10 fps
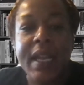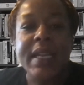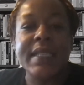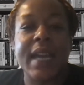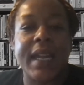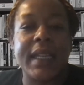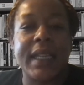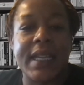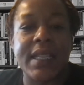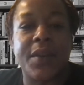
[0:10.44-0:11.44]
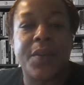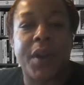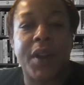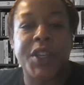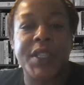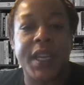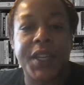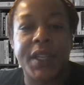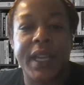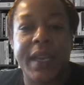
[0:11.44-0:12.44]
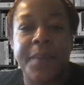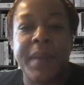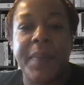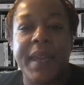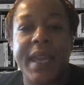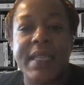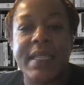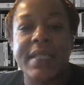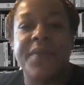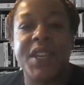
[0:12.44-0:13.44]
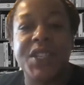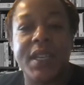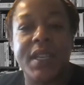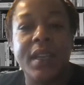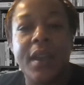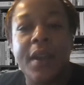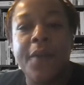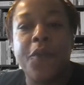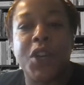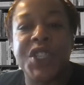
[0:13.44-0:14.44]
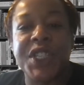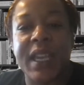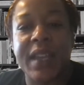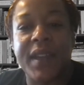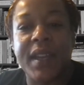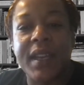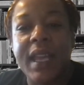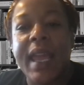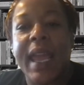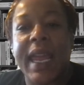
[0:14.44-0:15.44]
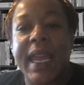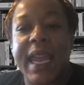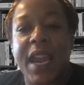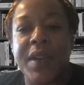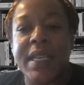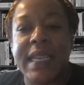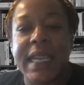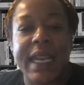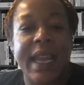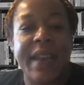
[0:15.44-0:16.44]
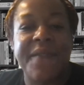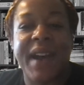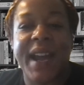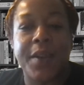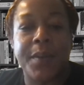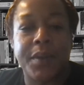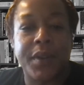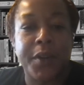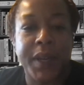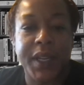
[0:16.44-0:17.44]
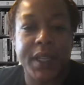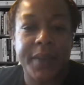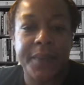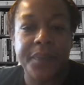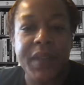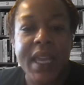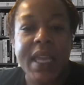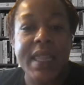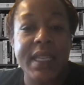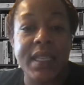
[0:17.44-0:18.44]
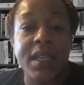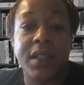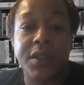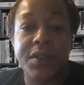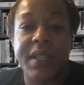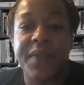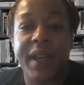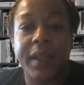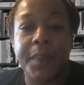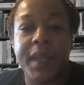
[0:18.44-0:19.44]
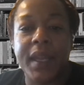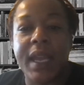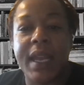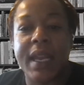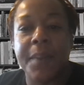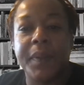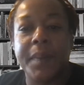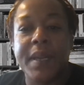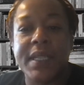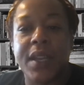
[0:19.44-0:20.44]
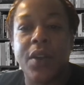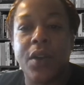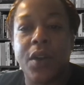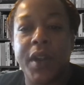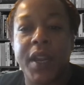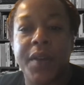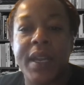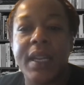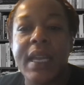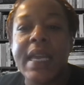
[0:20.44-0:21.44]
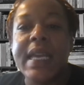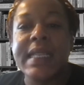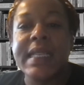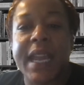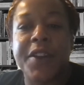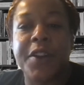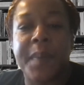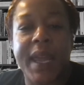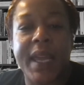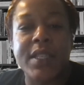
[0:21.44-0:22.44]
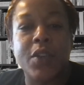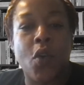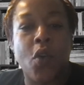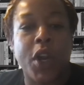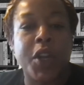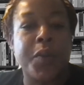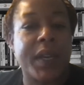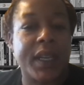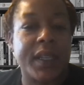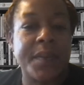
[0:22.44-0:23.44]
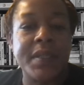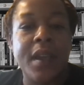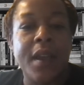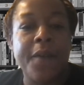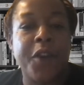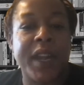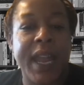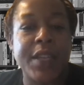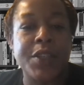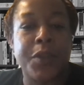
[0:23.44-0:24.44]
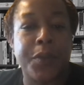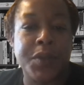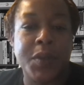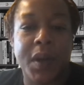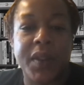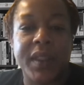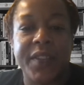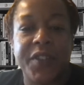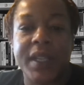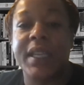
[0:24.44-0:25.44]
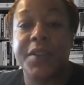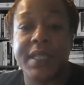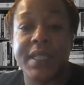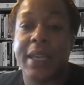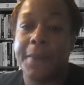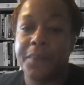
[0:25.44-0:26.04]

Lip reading: Tania leads the work articulating PPS vision for achieving a guaranteed and viable curriculum. This includes developing and implementing coherent, standard-based core curriculums for K through 12 literacy,